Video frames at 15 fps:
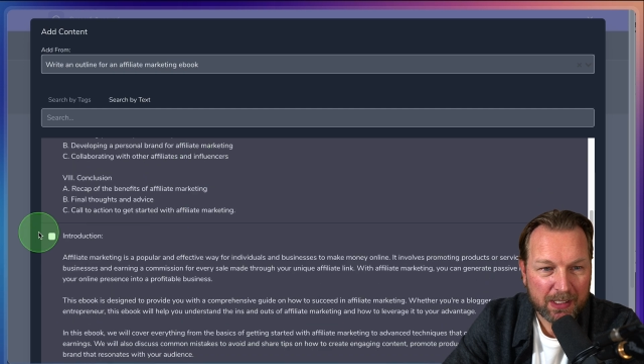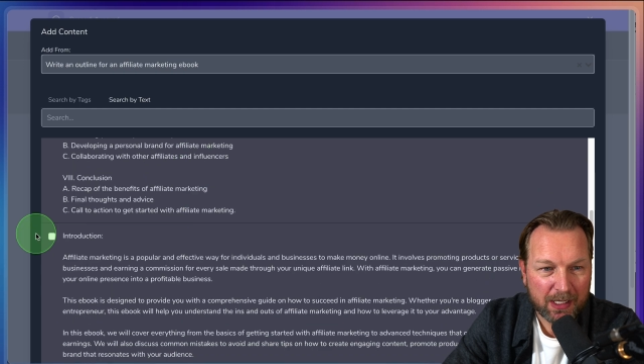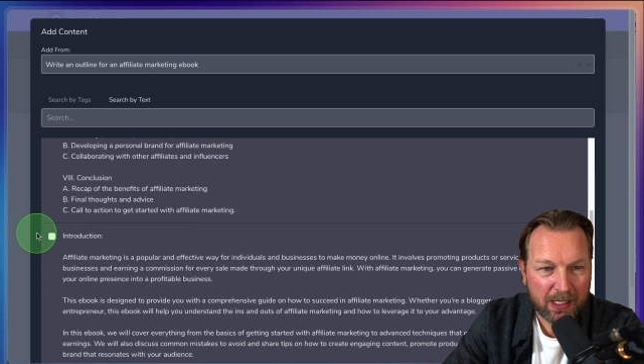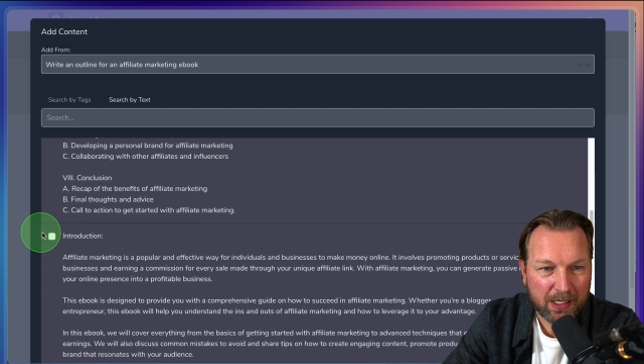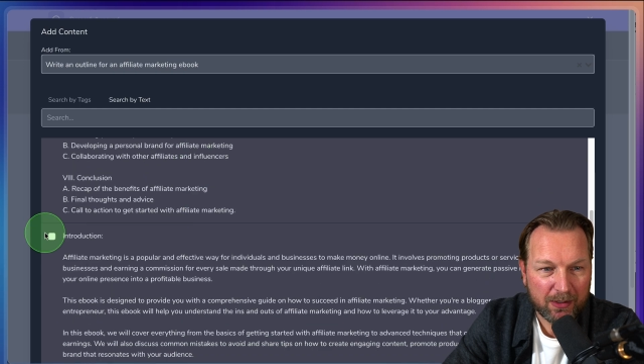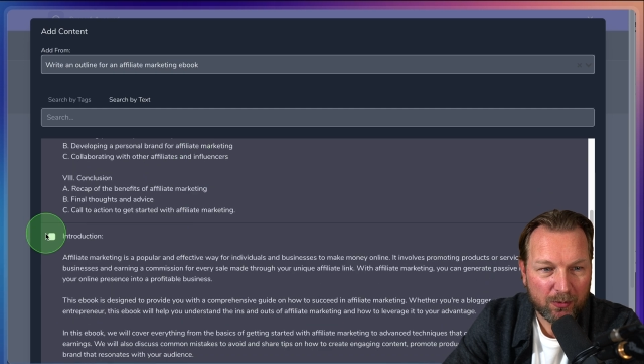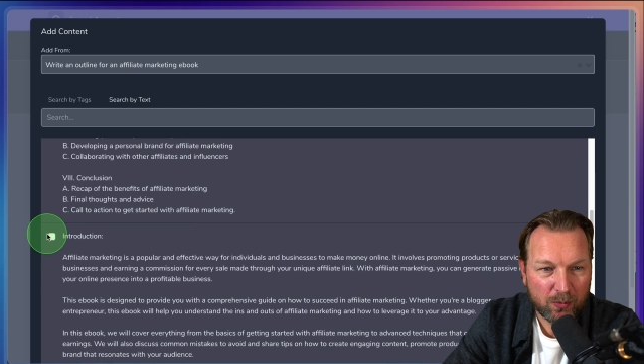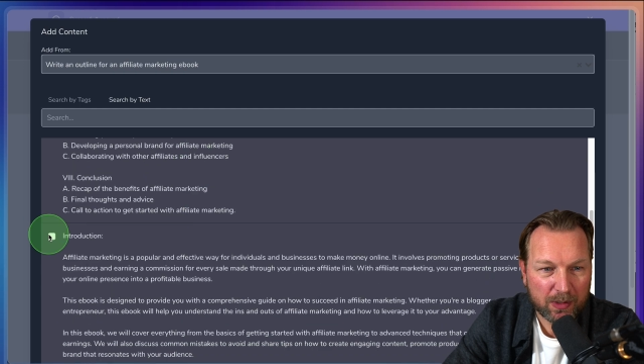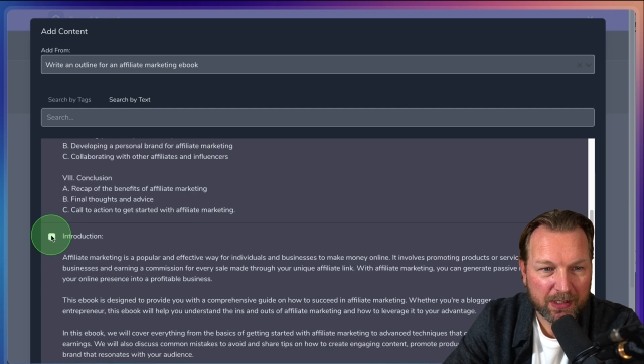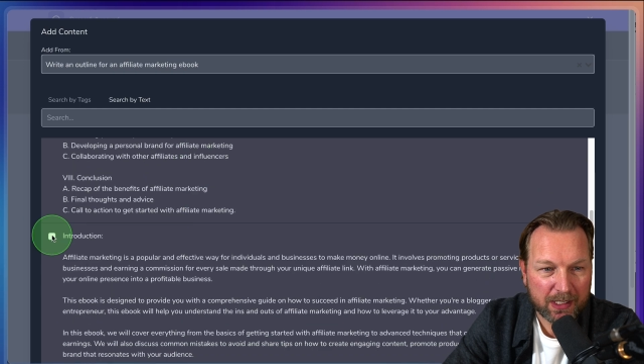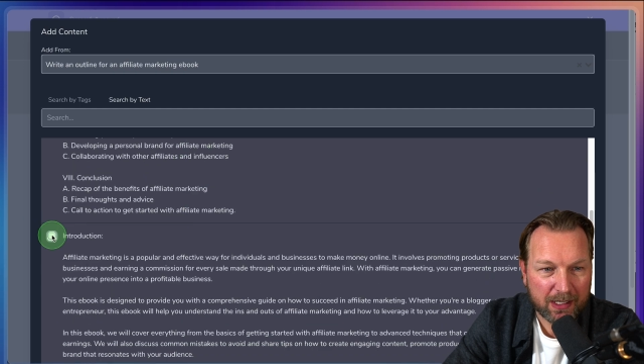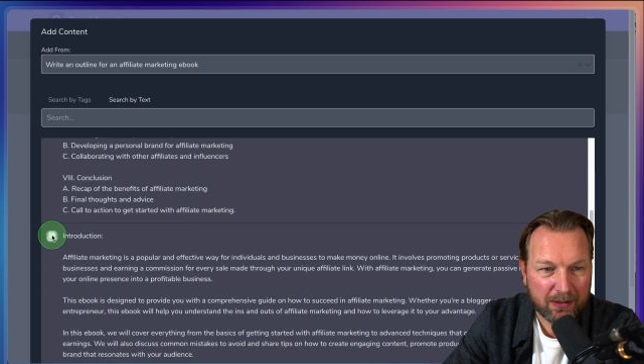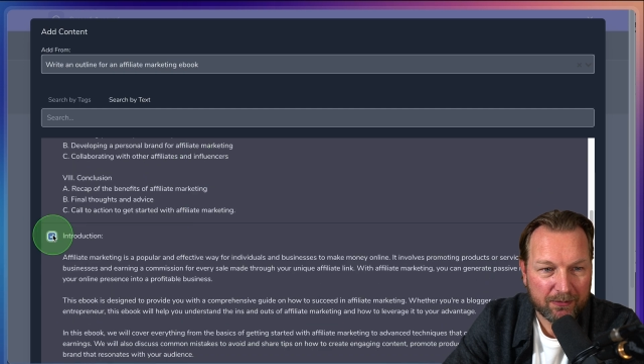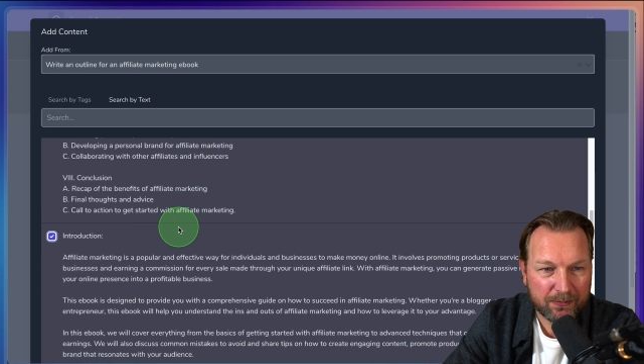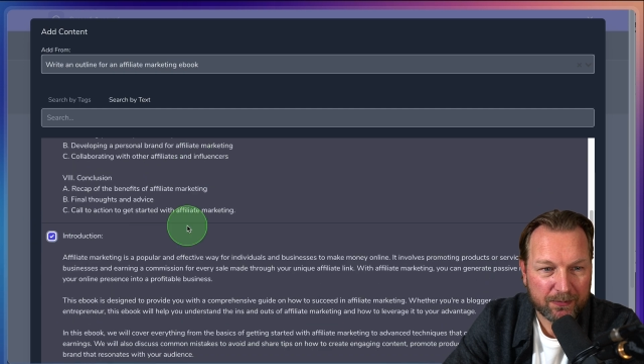I want to
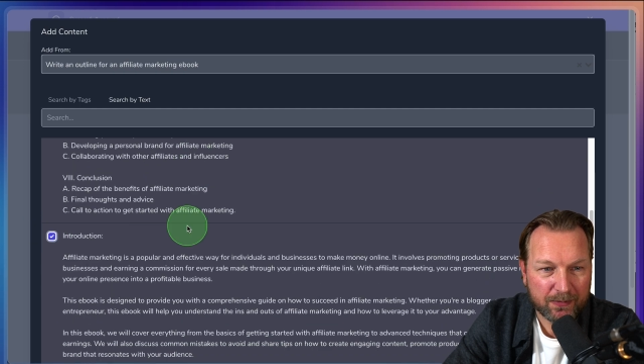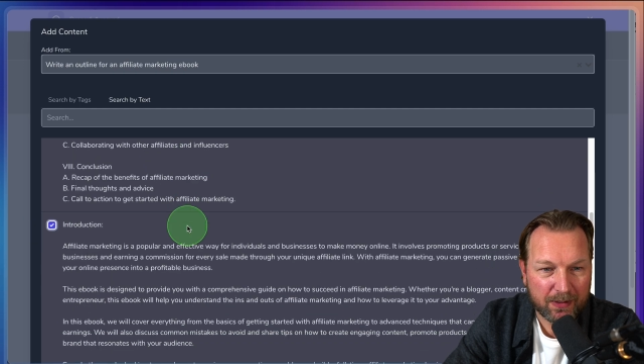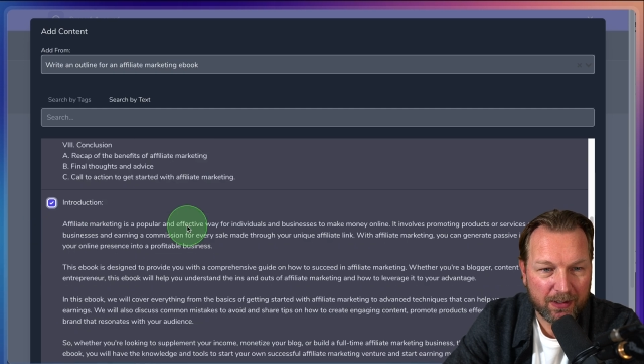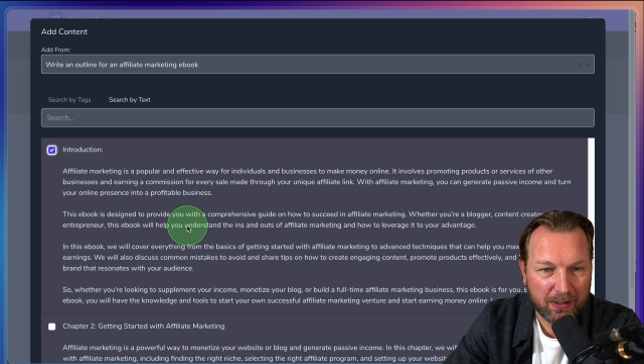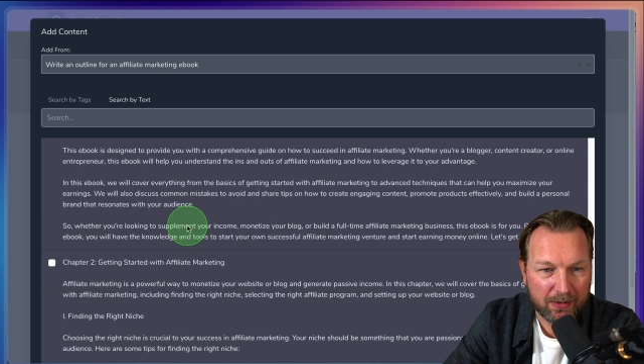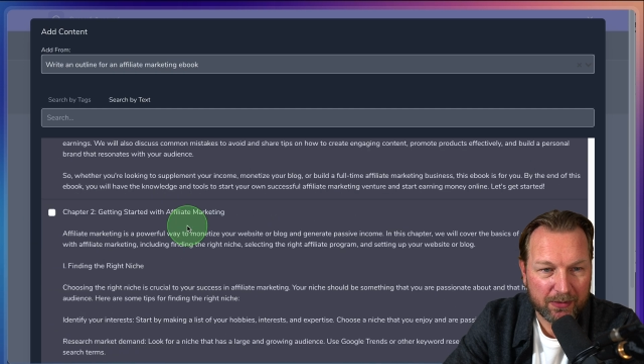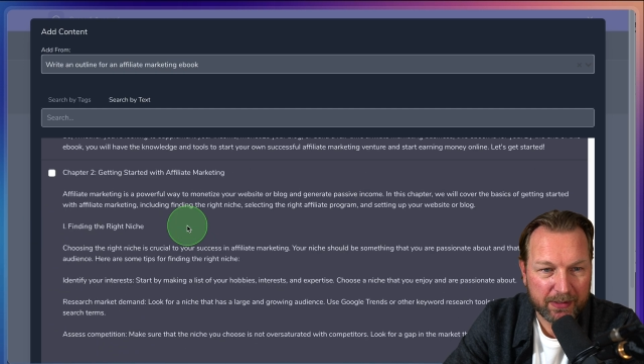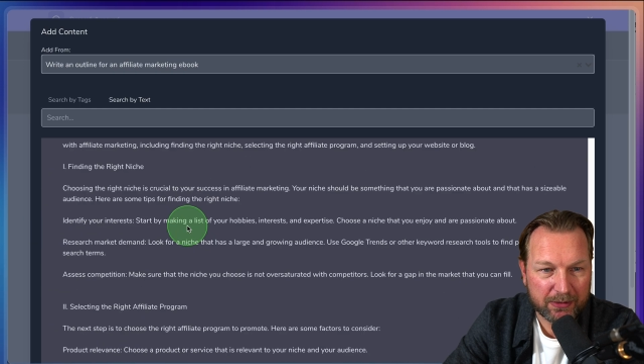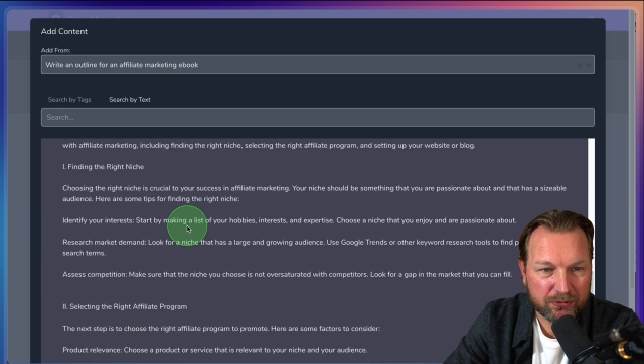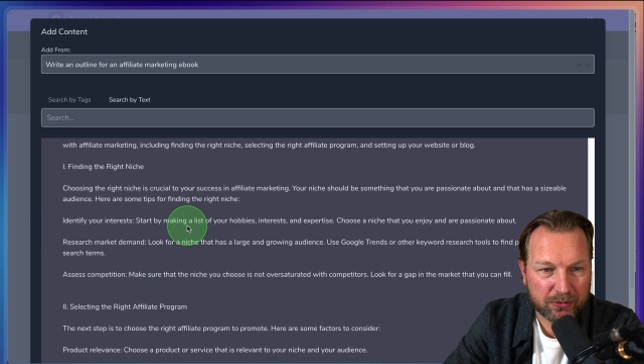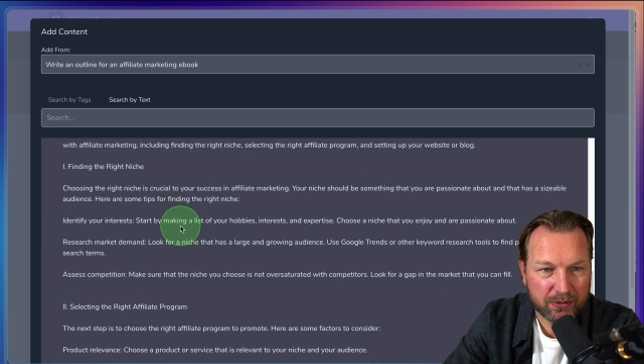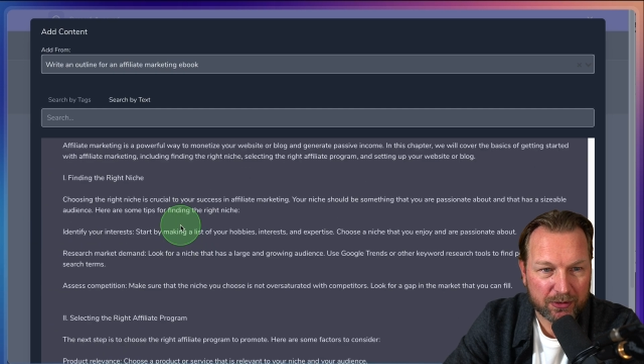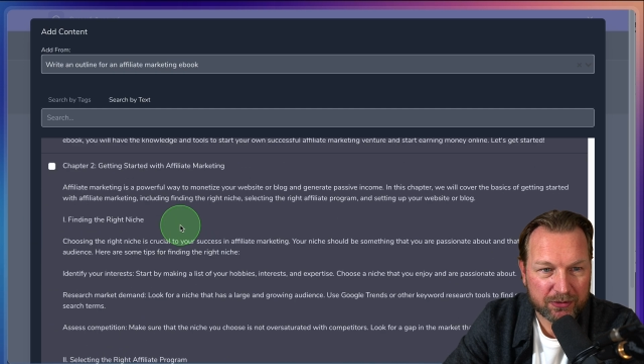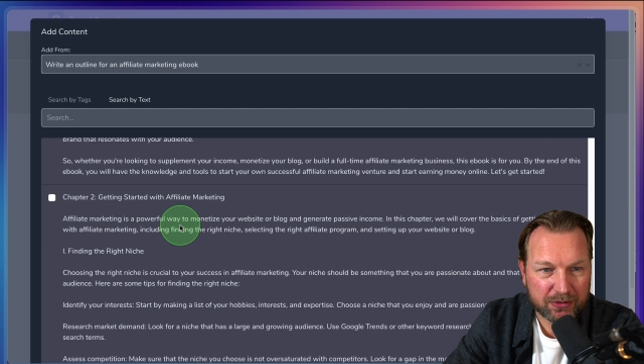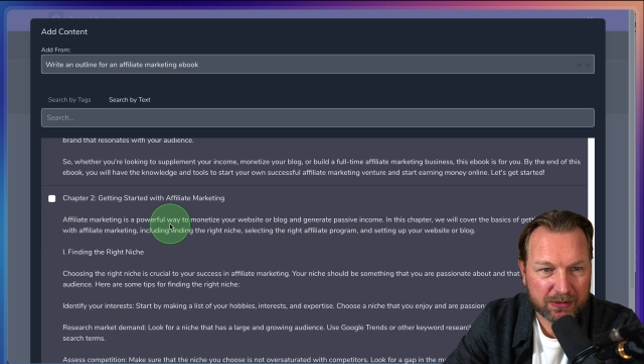have the
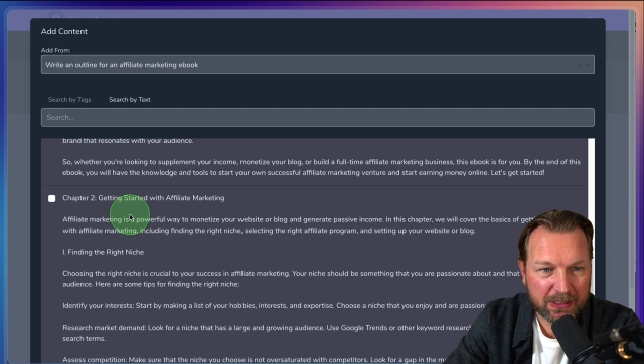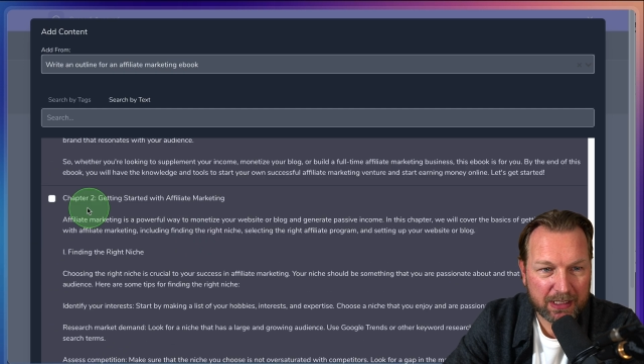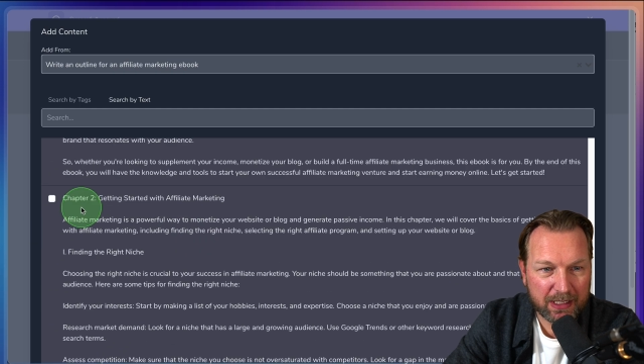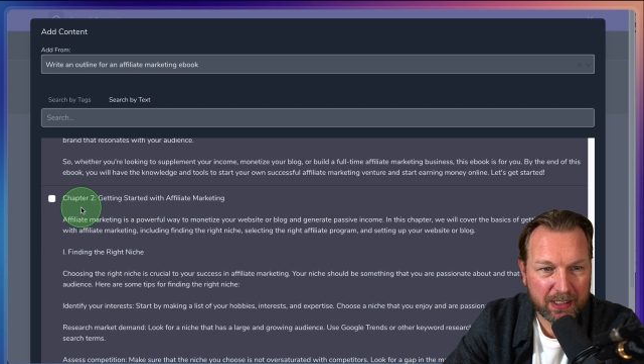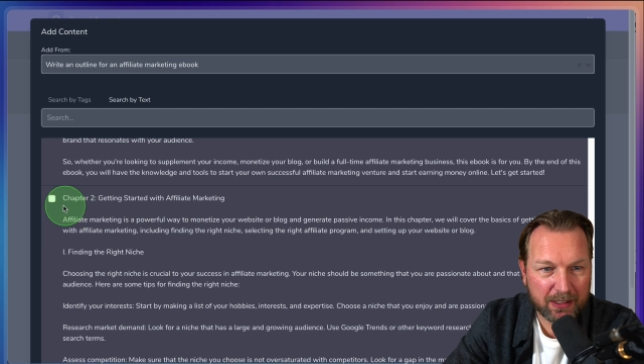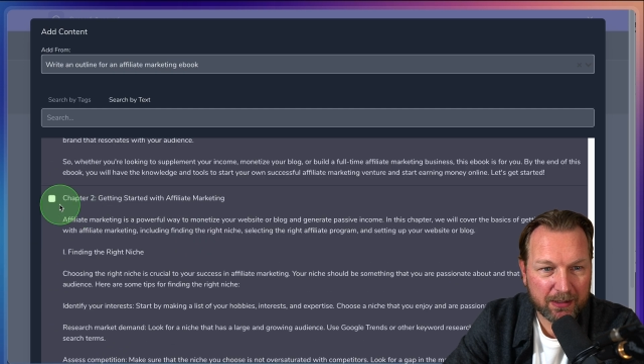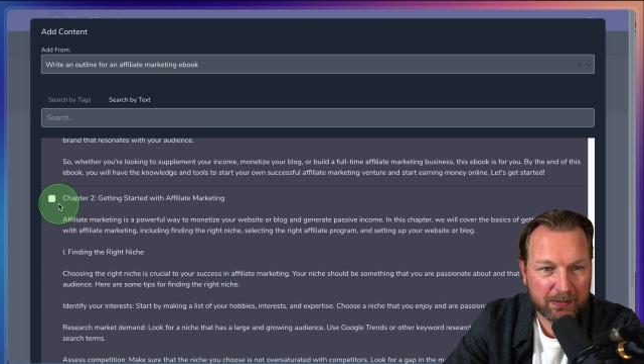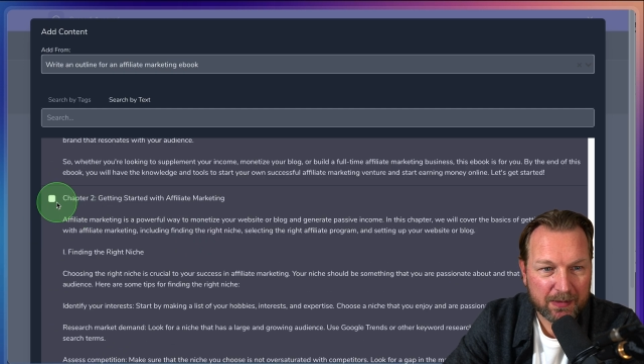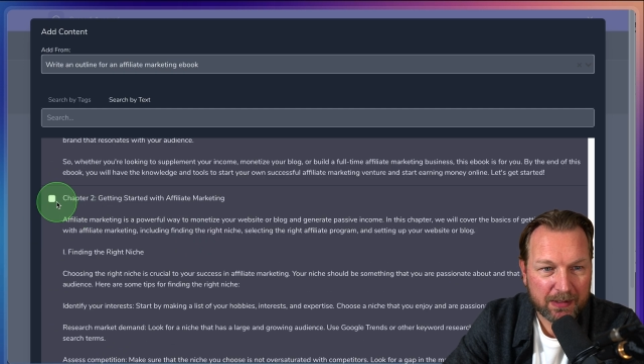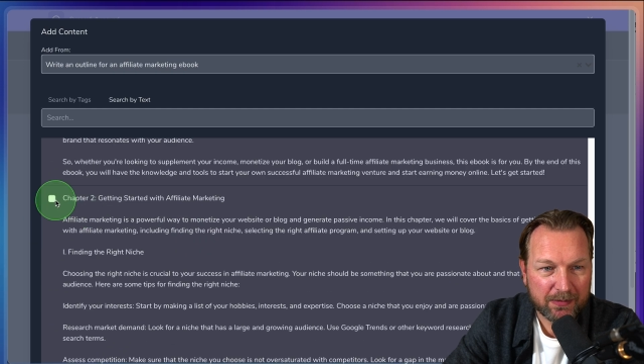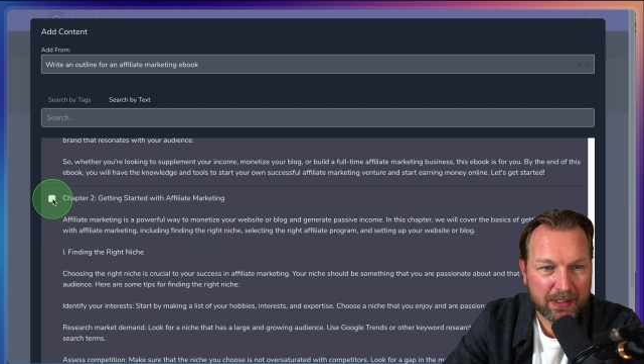introduction here.